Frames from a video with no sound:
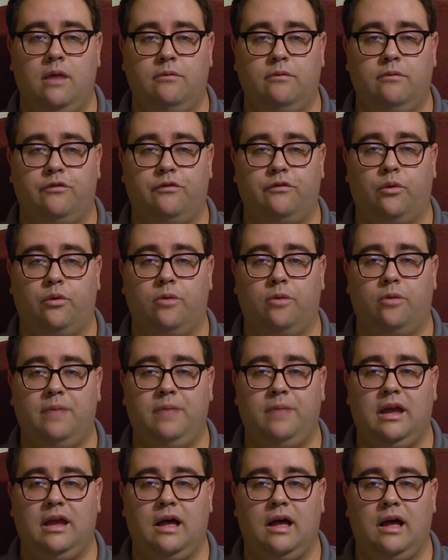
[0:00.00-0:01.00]
before
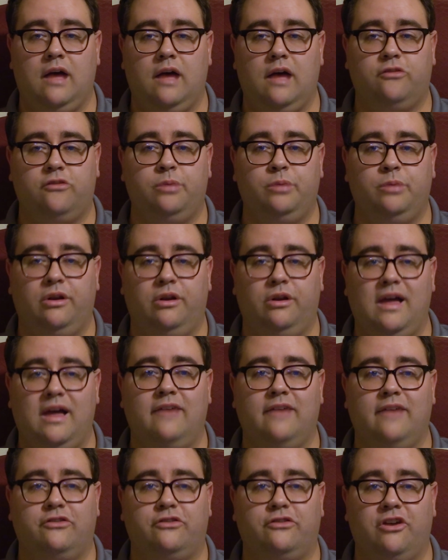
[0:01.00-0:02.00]
being
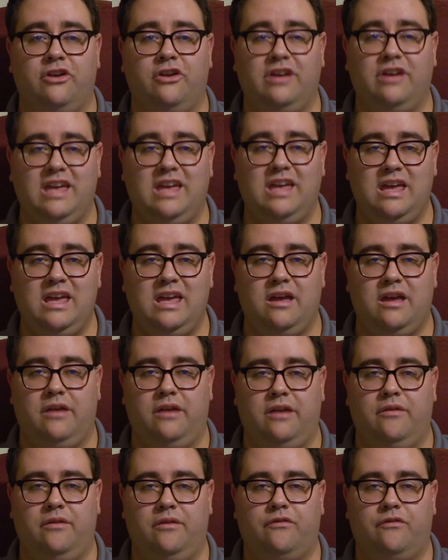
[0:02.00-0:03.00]
hospitalized
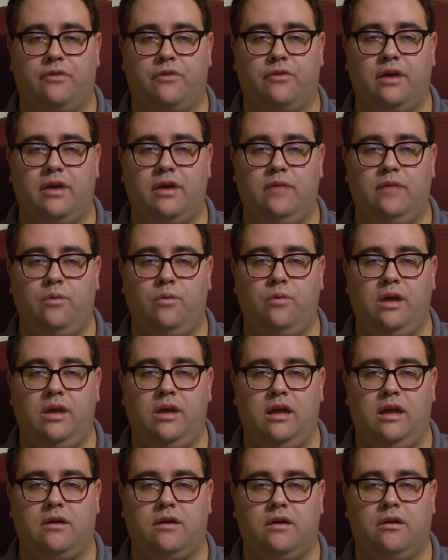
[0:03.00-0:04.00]
again for a
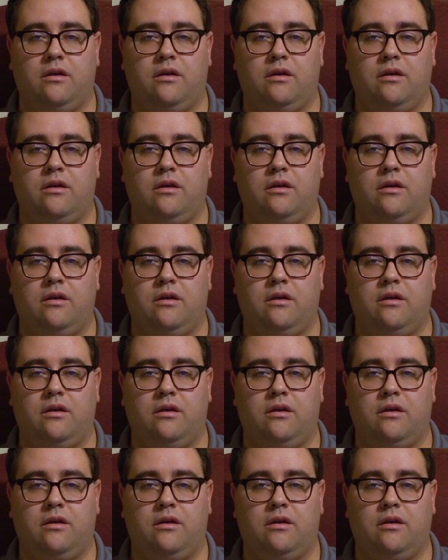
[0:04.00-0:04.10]
week